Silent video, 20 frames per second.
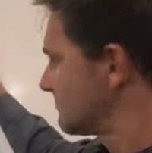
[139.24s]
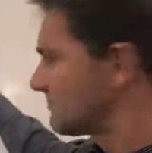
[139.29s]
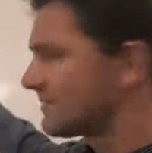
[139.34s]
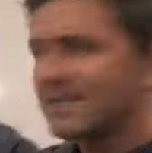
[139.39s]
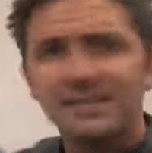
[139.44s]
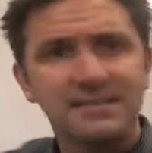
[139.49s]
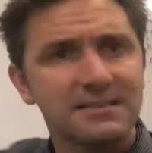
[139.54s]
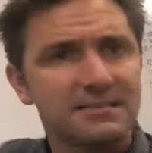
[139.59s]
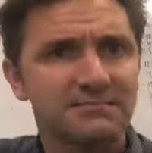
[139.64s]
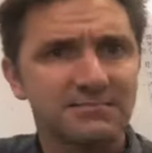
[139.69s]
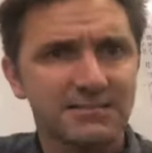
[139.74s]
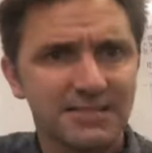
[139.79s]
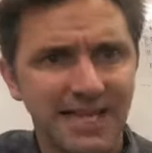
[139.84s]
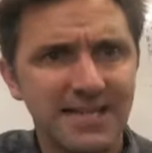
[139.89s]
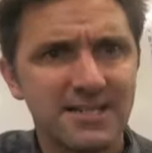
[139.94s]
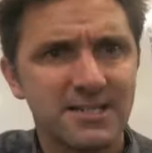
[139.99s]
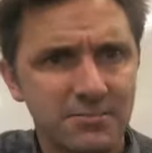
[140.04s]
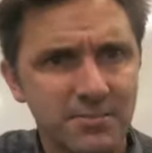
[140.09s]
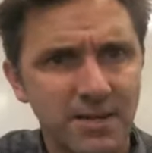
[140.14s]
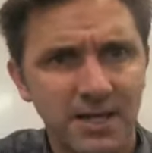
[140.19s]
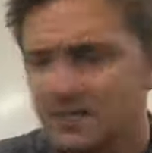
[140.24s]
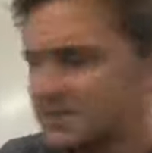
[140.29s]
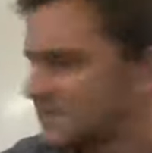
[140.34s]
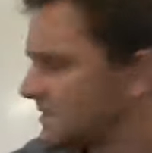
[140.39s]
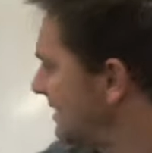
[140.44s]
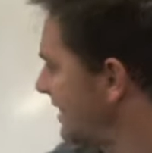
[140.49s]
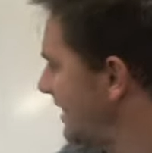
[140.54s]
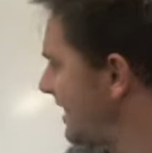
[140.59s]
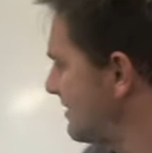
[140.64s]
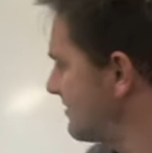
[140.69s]
there's centimetres,
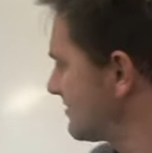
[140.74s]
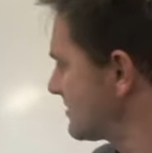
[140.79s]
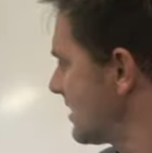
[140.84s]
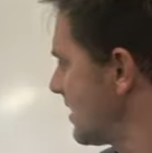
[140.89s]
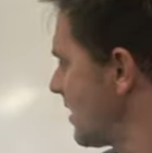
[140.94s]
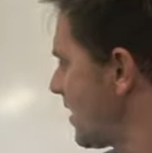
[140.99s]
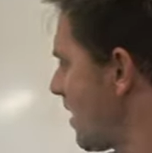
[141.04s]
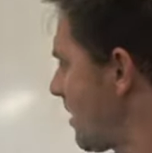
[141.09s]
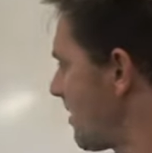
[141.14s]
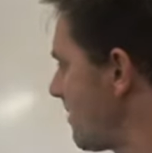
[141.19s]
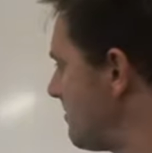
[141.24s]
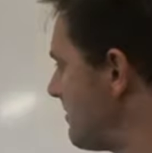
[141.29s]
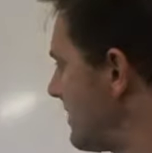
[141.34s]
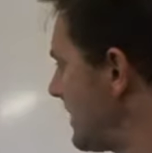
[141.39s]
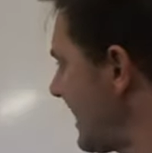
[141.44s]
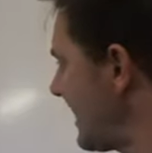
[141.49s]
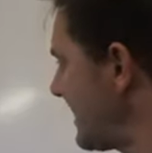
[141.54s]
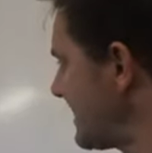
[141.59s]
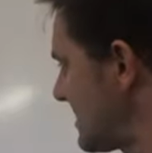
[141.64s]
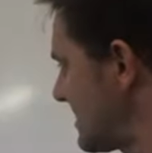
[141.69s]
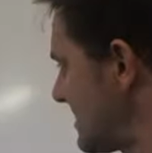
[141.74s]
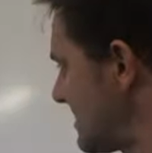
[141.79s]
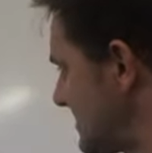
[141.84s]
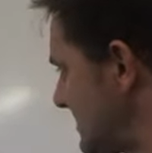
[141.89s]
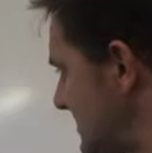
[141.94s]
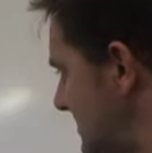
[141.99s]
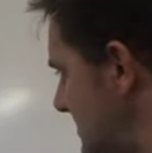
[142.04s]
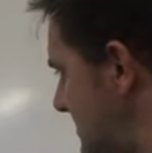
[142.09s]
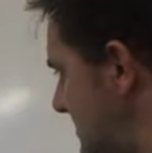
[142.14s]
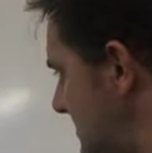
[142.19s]
and here's
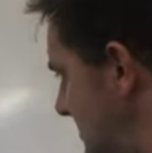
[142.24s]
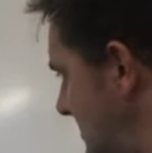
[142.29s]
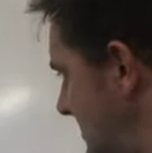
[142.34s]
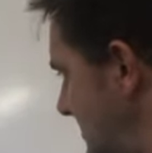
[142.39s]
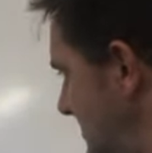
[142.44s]
metres.